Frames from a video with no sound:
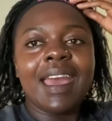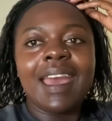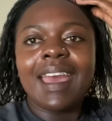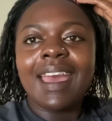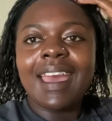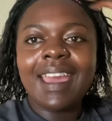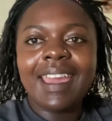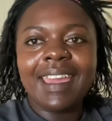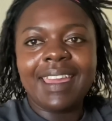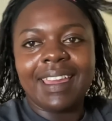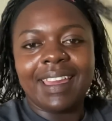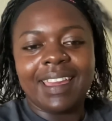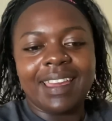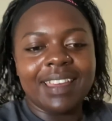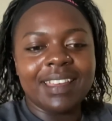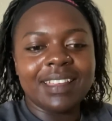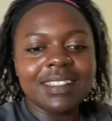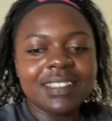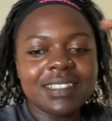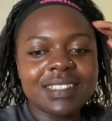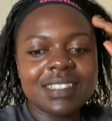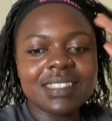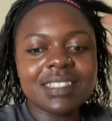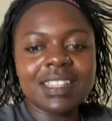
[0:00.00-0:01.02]
Hi
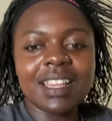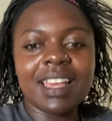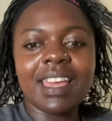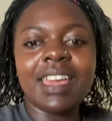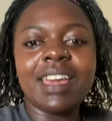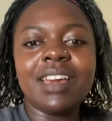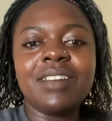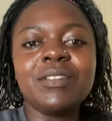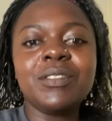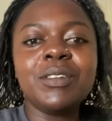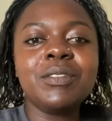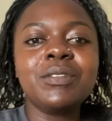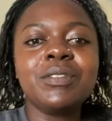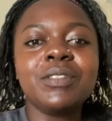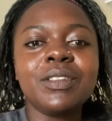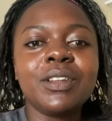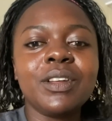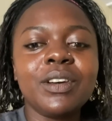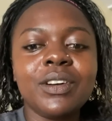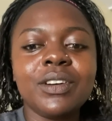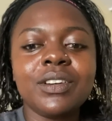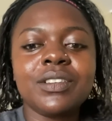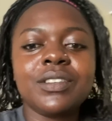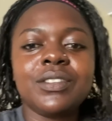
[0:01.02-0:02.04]
guys, I have not
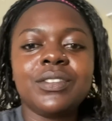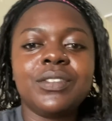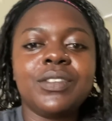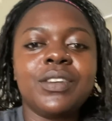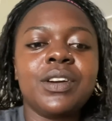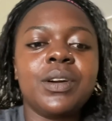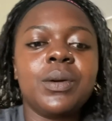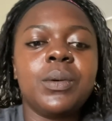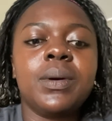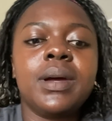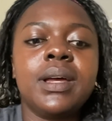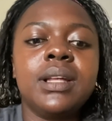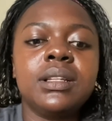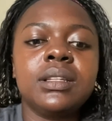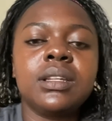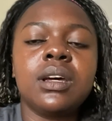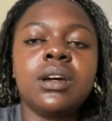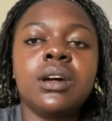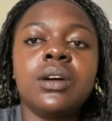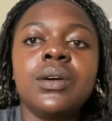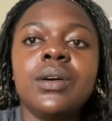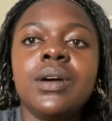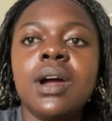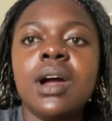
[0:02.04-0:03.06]
vlogged for a while
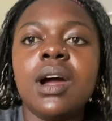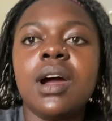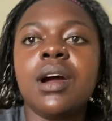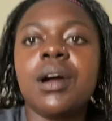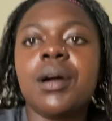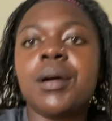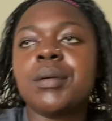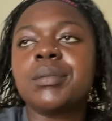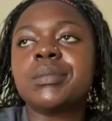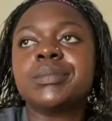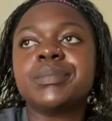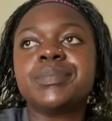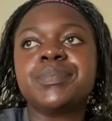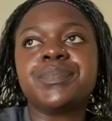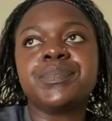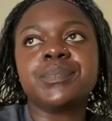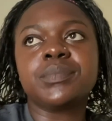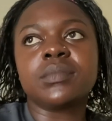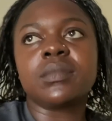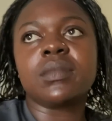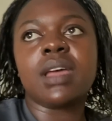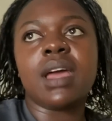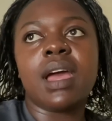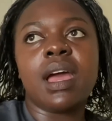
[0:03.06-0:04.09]
now.
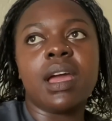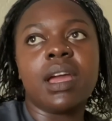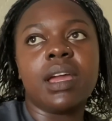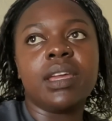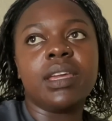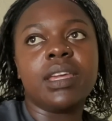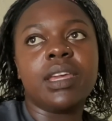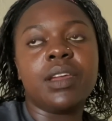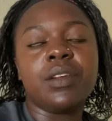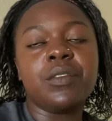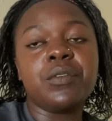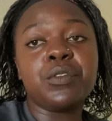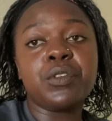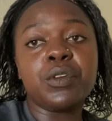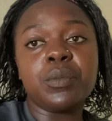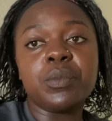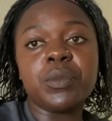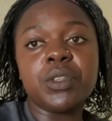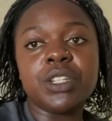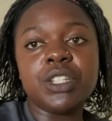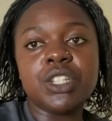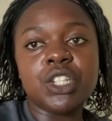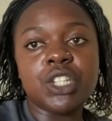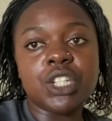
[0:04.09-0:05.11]
I came
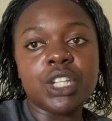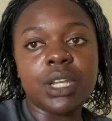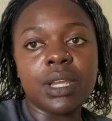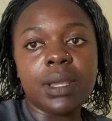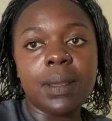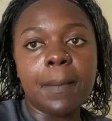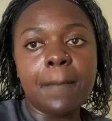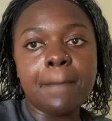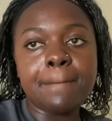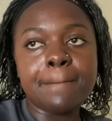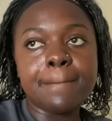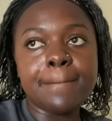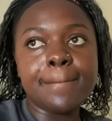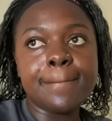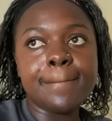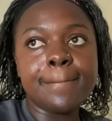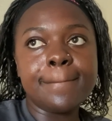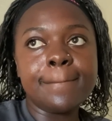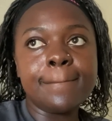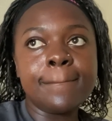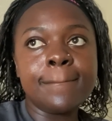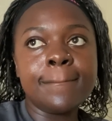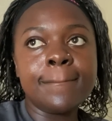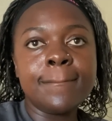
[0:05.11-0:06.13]
from the gym
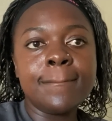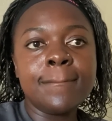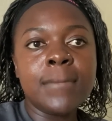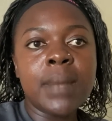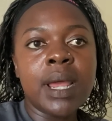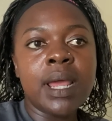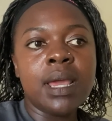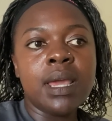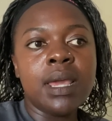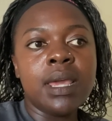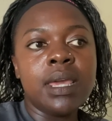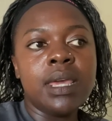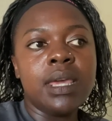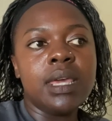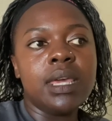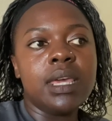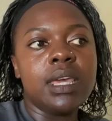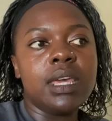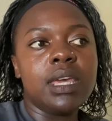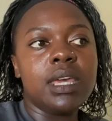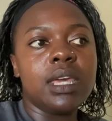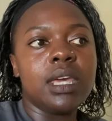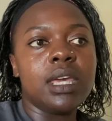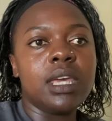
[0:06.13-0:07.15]

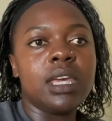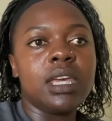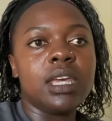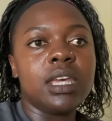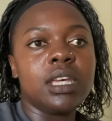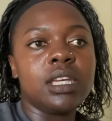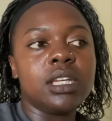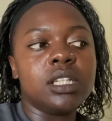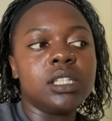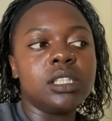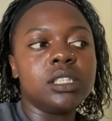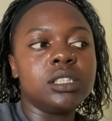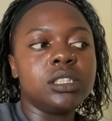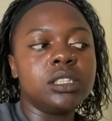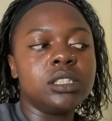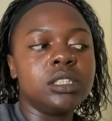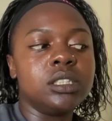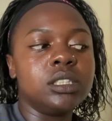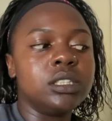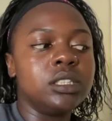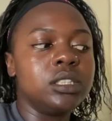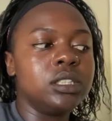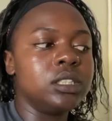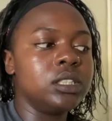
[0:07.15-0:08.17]

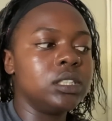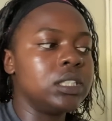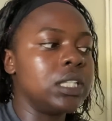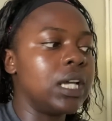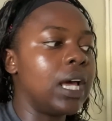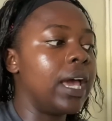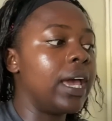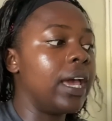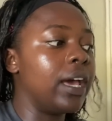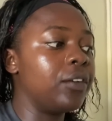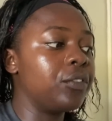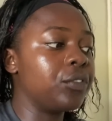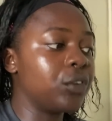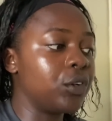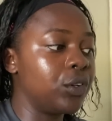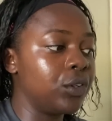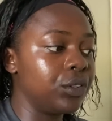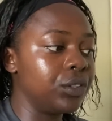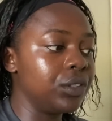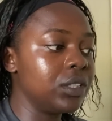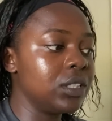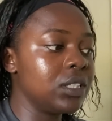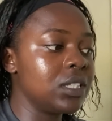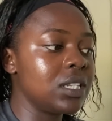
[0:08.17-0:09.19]
and I have
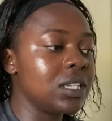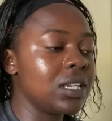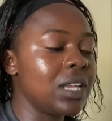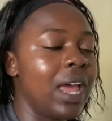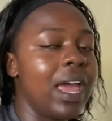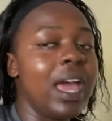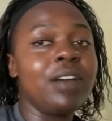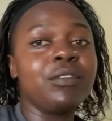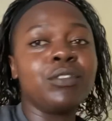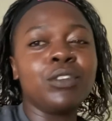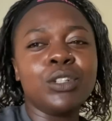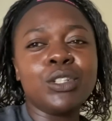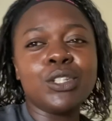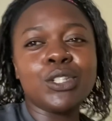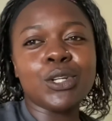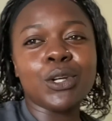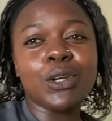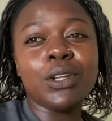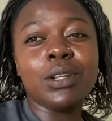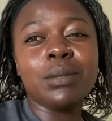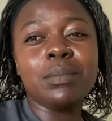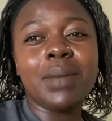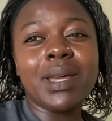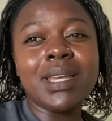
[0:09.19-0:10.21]
cooked. I have not
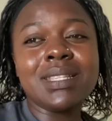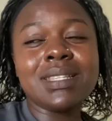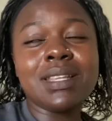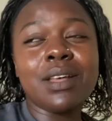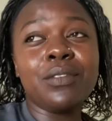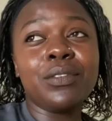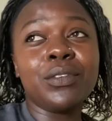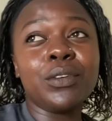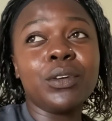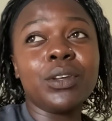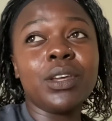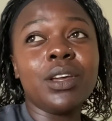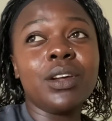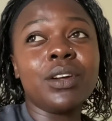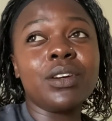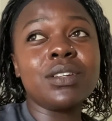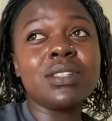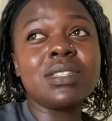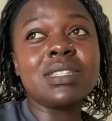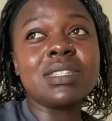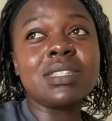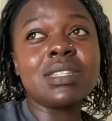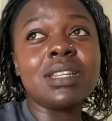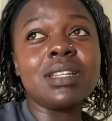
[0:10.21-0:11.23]
shown myself cooking
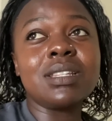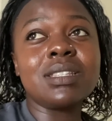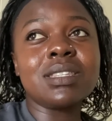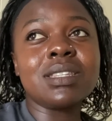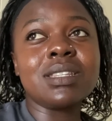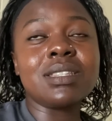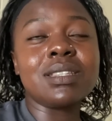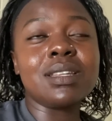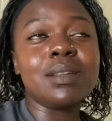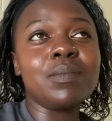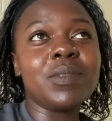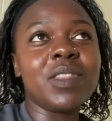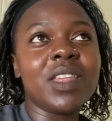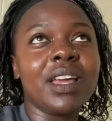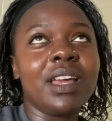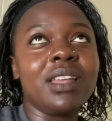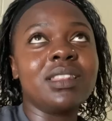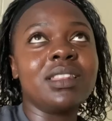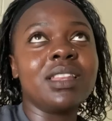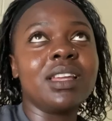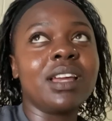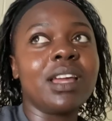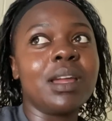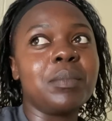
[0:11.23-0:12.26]
because it's the same thing I
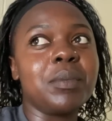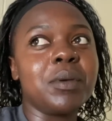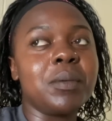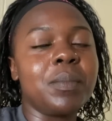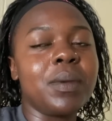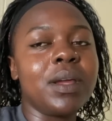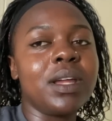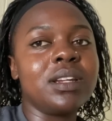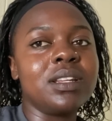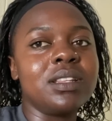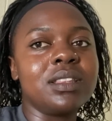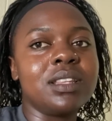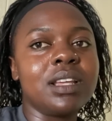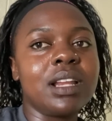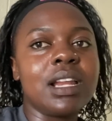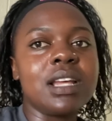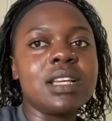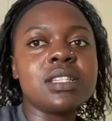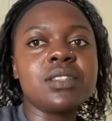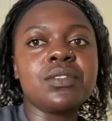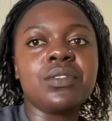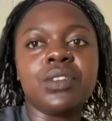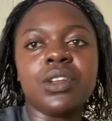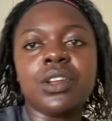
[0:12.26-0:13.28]
think I prepared in the
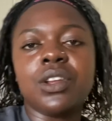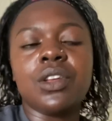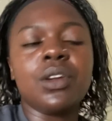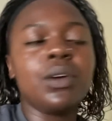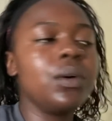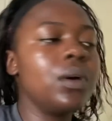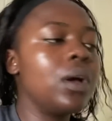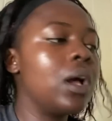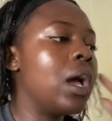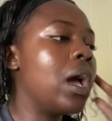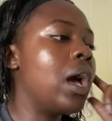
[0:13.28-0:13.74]
last video.